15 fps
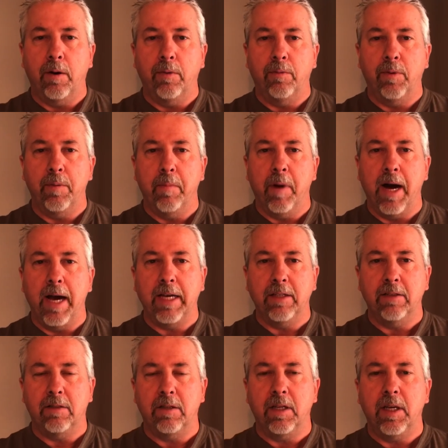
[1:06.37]

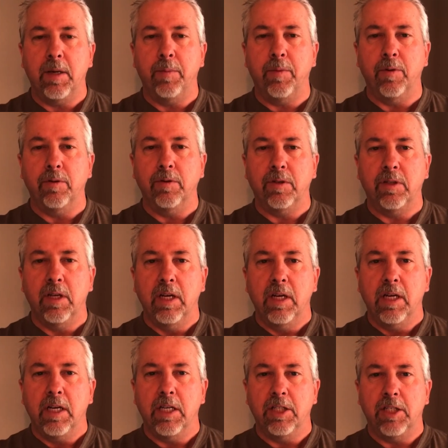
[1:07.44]
reminds the Hebrews
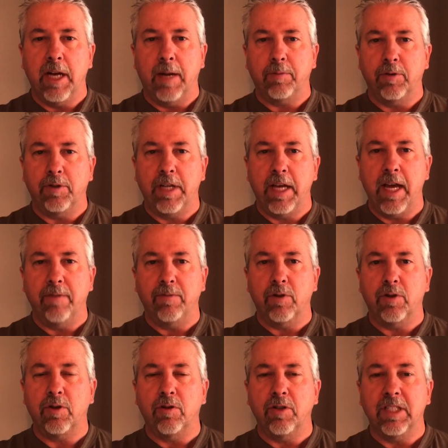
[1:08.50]
in chapter 10,
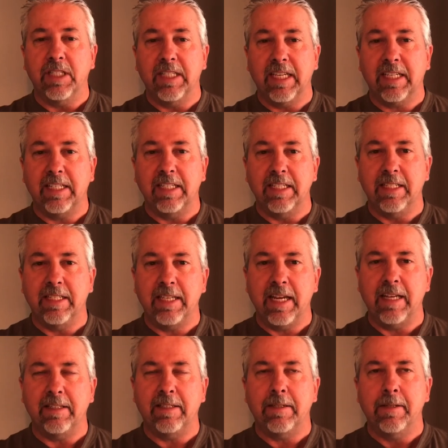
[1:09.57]
verse 36, and he
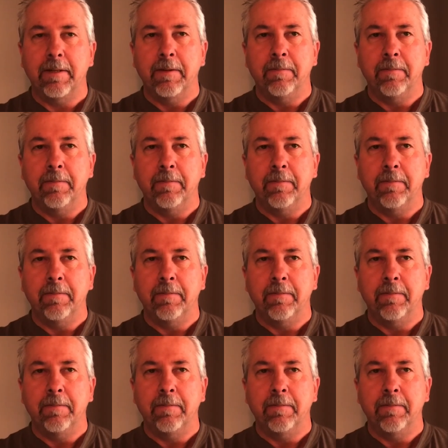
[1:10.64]
says,